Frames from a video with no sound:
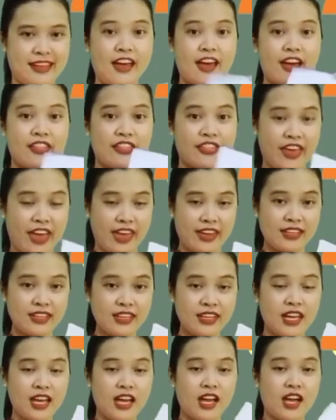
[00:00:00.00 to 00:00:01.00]
Then,
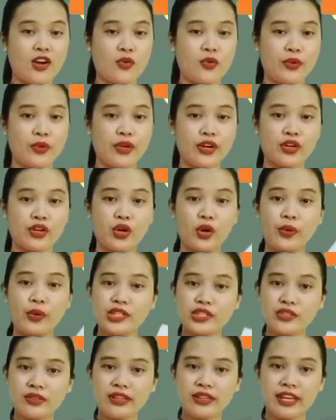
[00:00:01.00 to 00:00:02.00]
we are going to
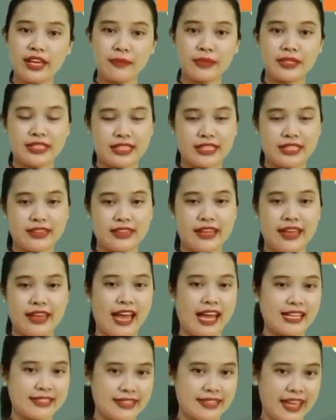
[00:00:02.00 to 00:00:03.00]
label it as
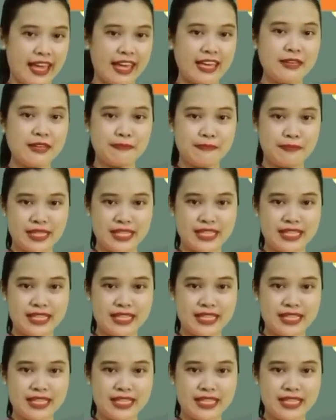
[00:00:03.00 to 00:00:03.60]
A, B,